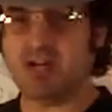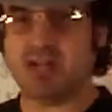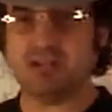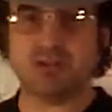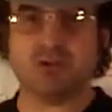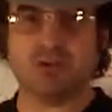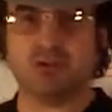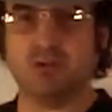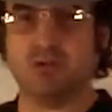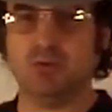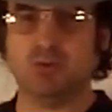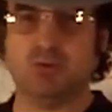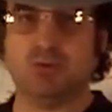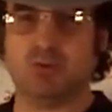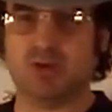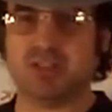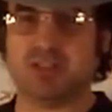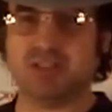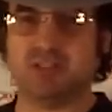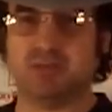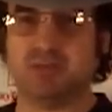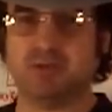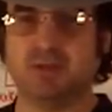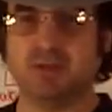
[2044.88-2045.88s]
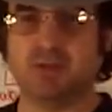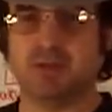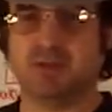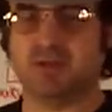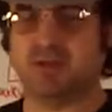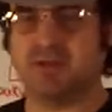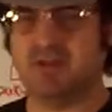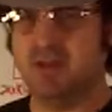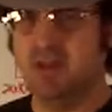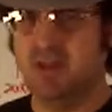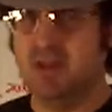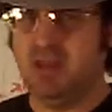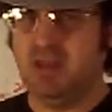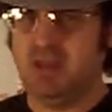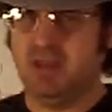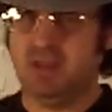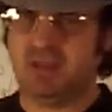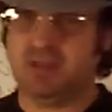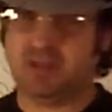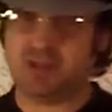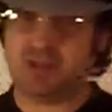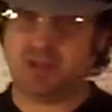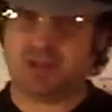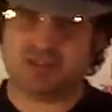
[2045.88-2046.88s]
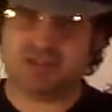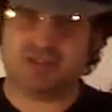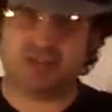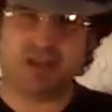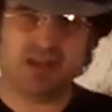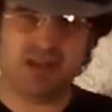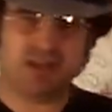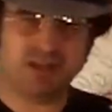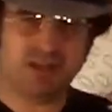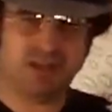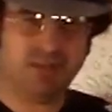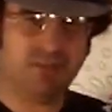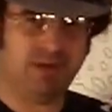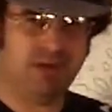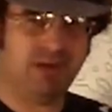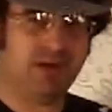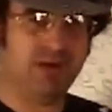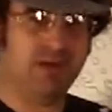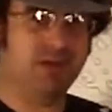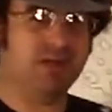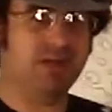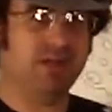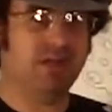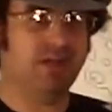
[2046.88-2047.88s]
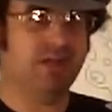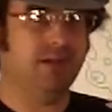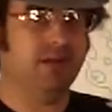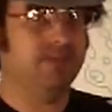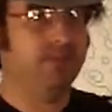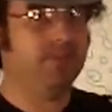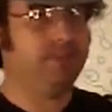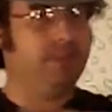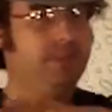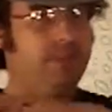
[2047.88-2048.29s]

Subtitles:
kinds of cool possibilities. So you start talking about, okay,